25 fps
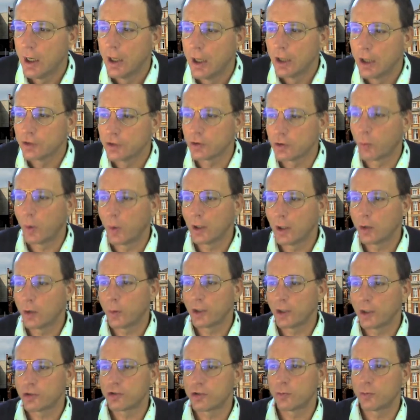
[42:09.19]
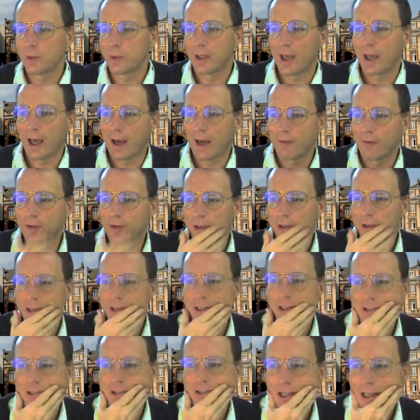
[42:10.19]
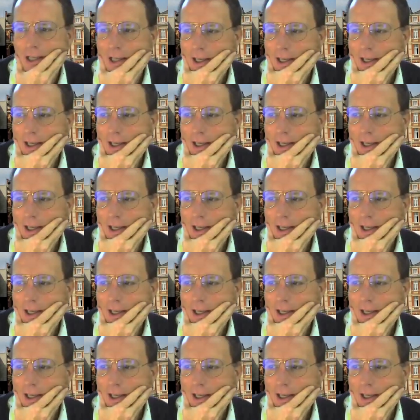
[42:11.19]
So one question we have is